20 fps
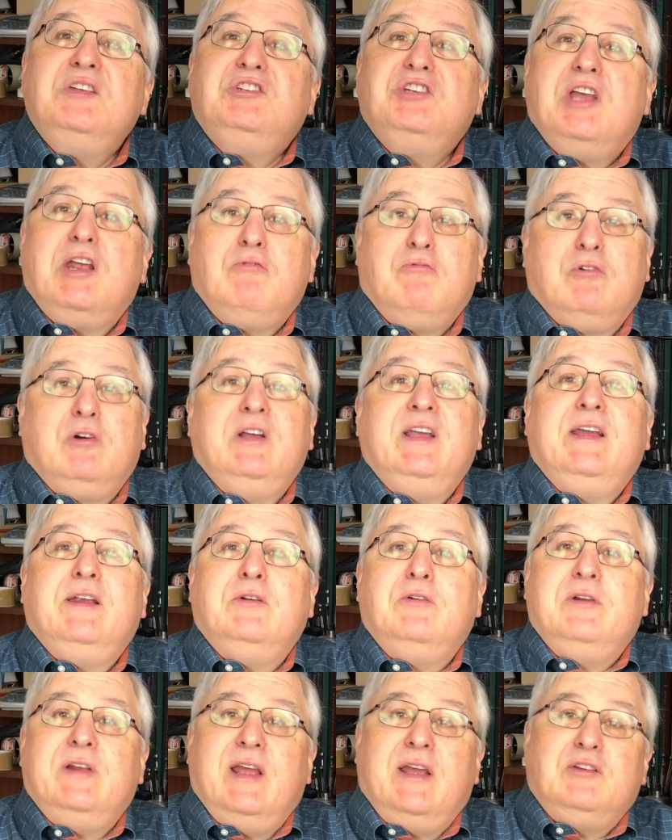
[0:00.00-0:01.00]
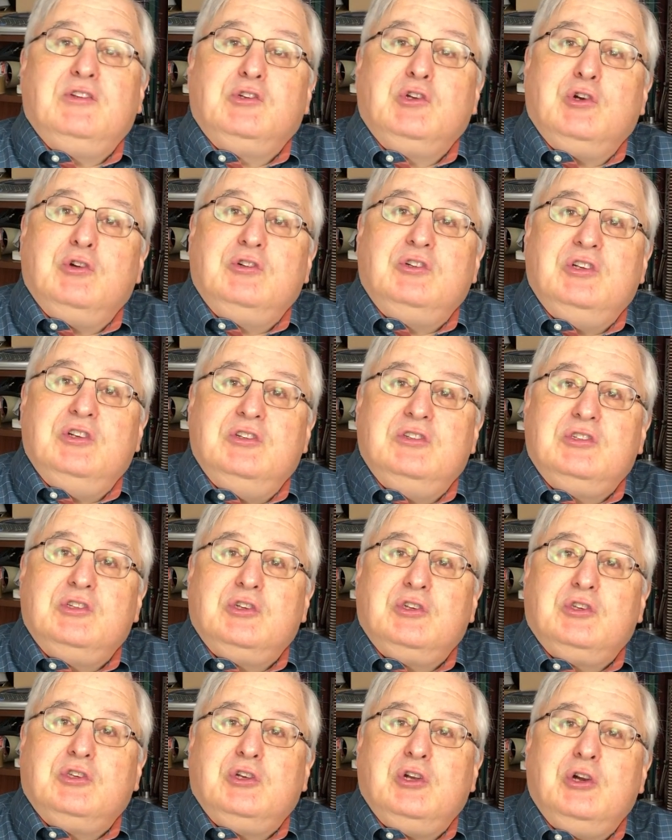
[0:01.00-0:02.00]
general internet searches
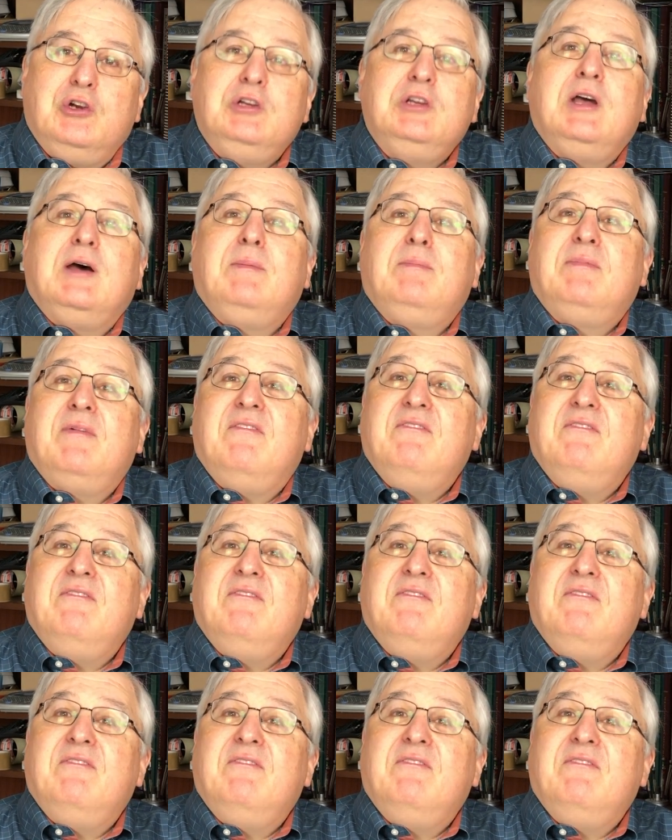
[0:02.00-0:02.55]
turned up